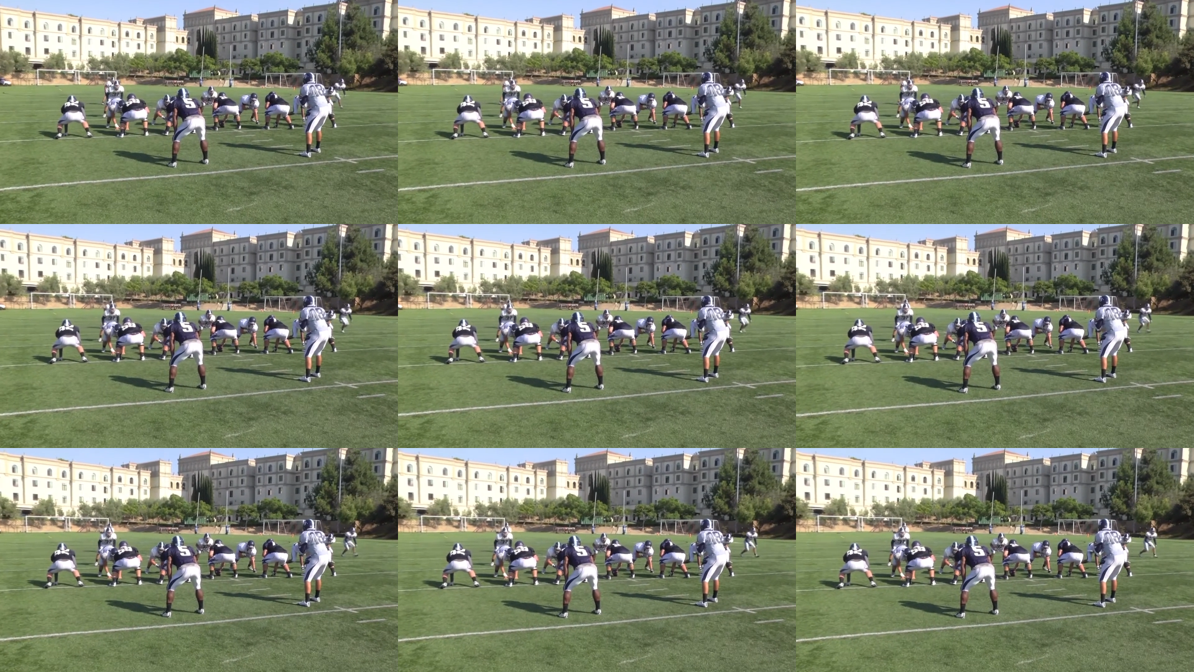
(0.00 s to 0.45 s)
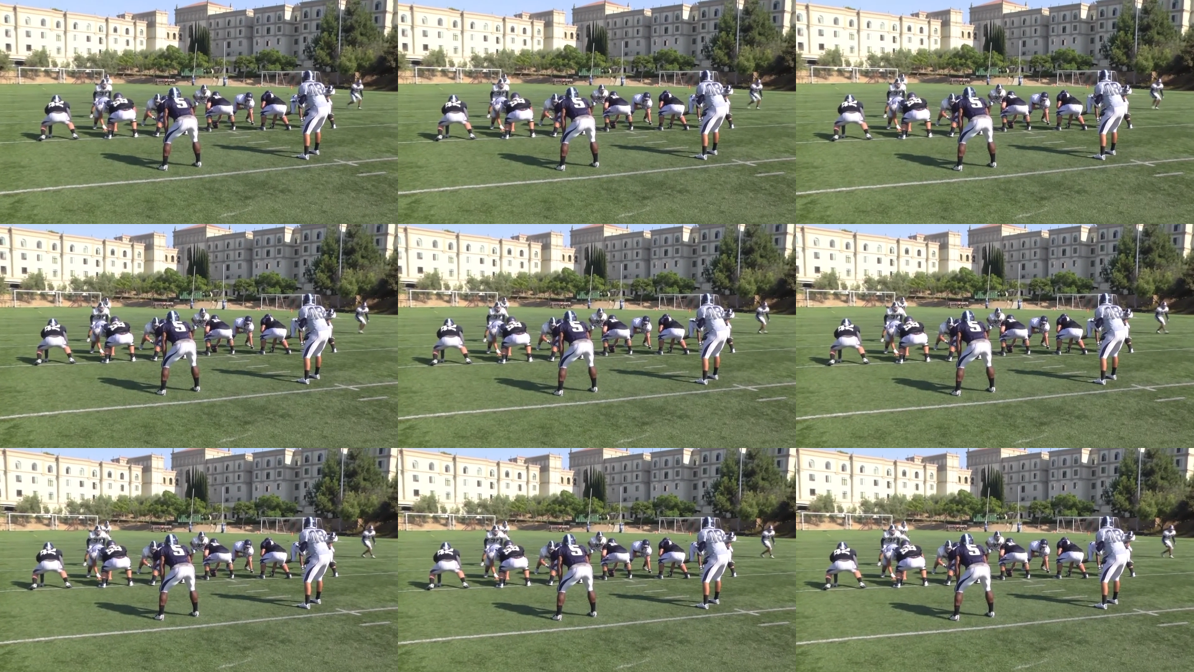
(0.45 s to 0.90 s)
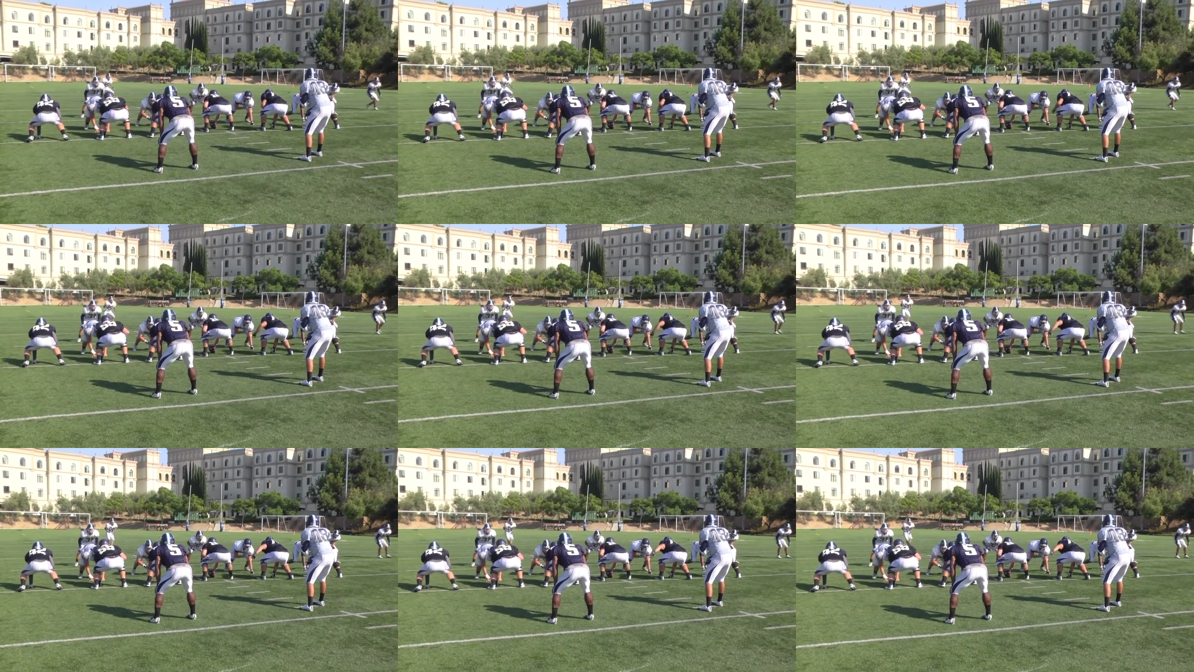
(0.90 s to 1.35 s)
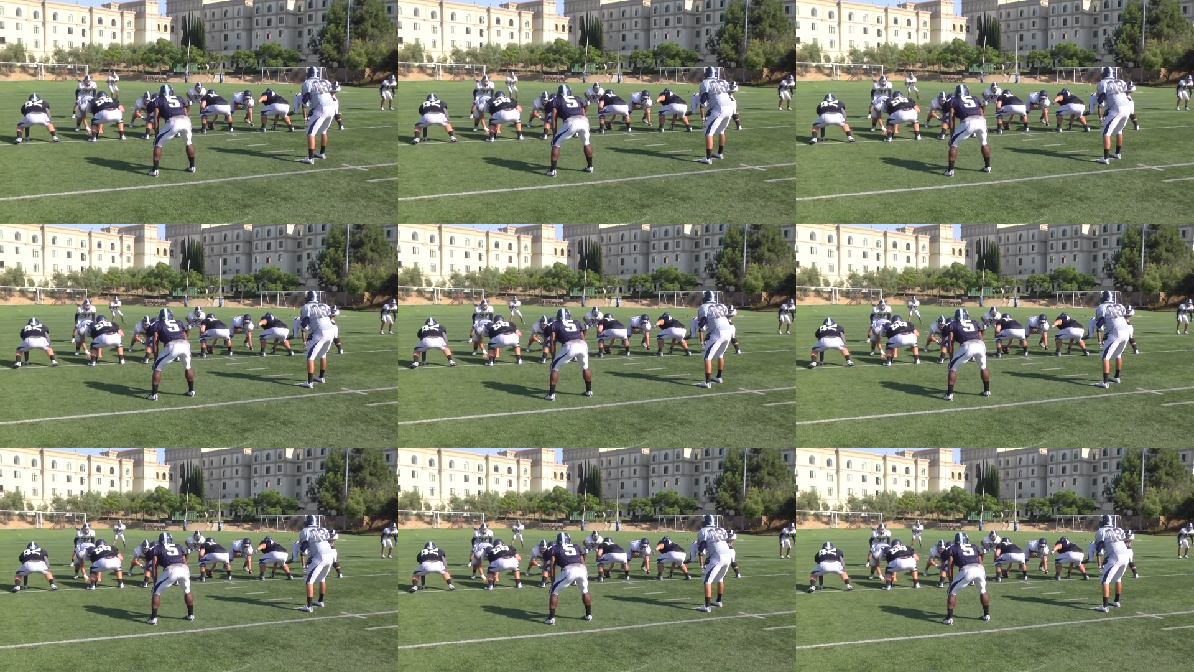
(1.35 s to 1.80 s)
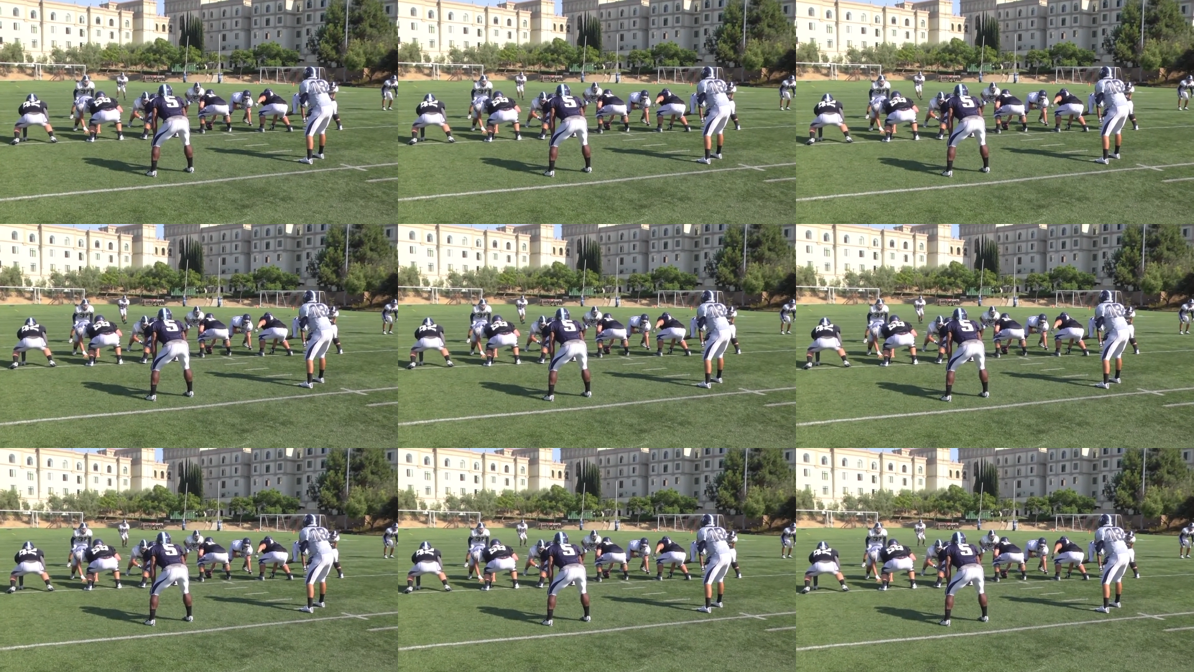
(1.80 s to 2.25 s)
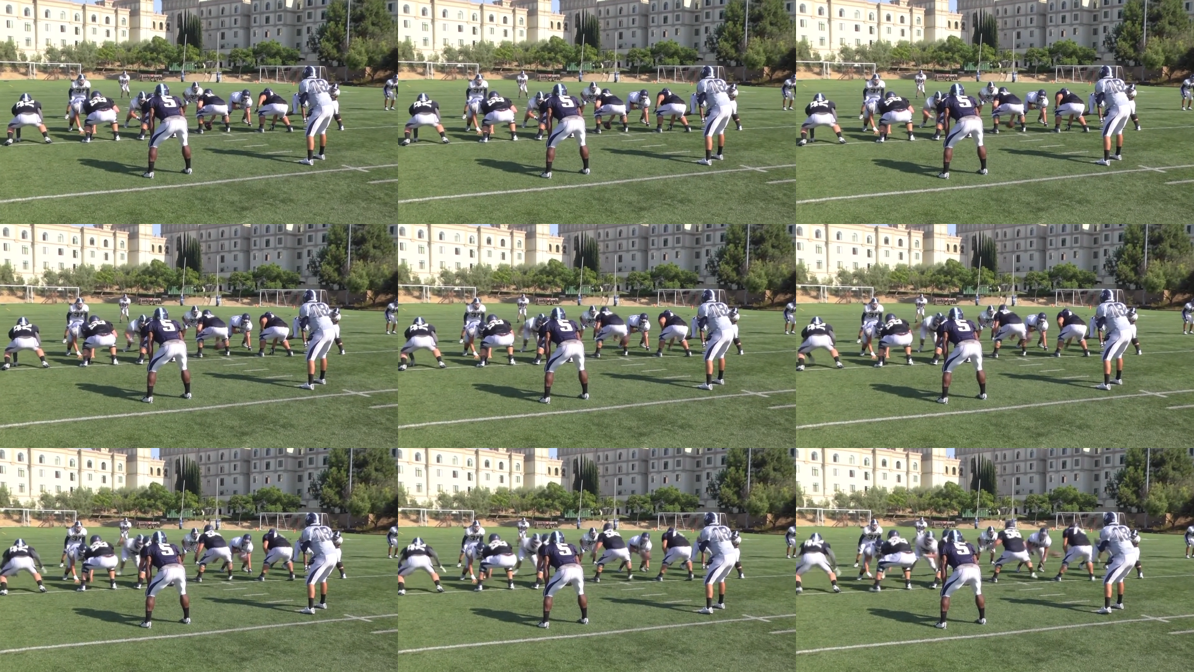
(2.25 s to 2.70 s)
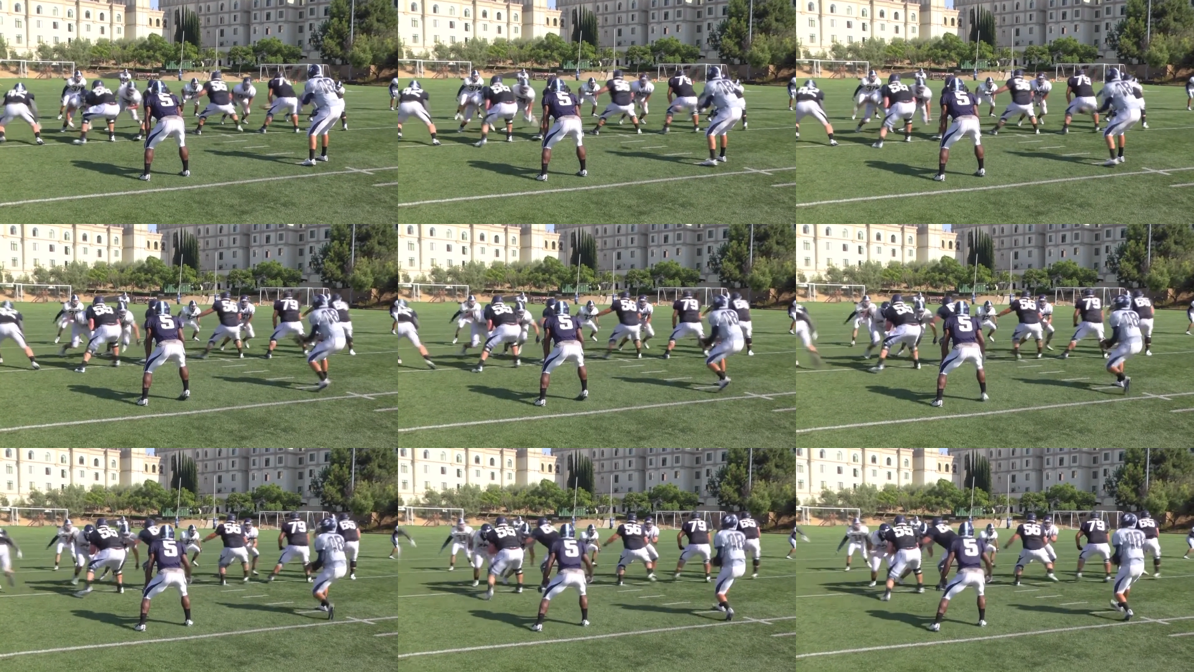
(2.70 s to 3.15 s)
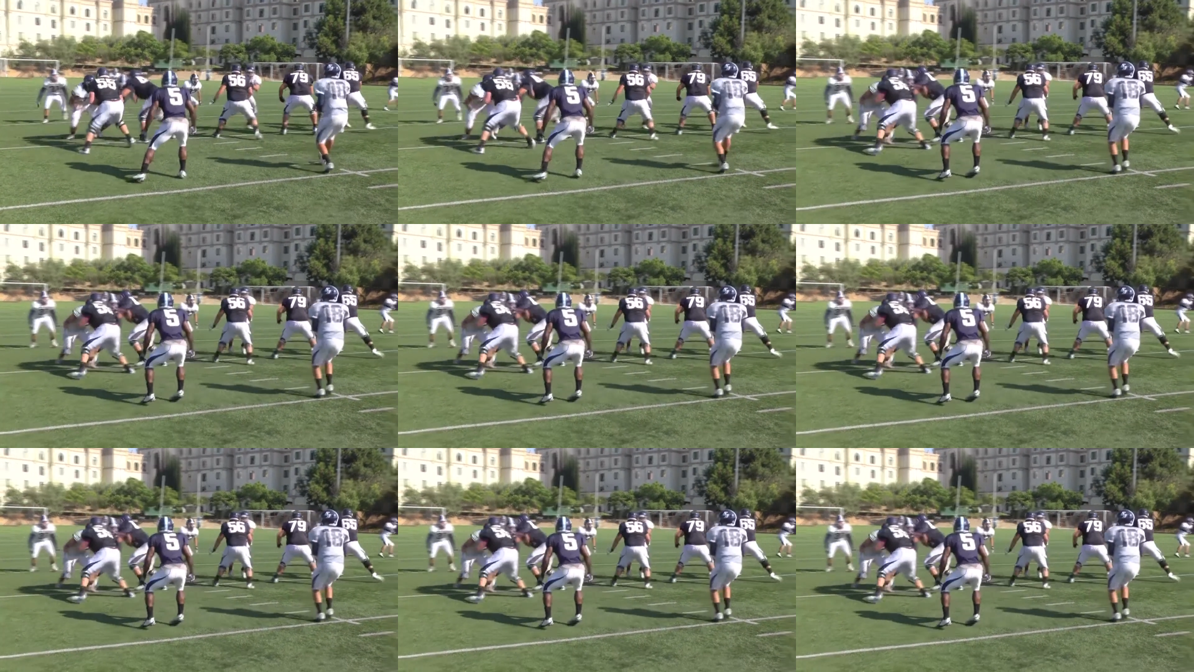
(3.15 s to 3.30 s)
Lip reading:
(no speaker visible)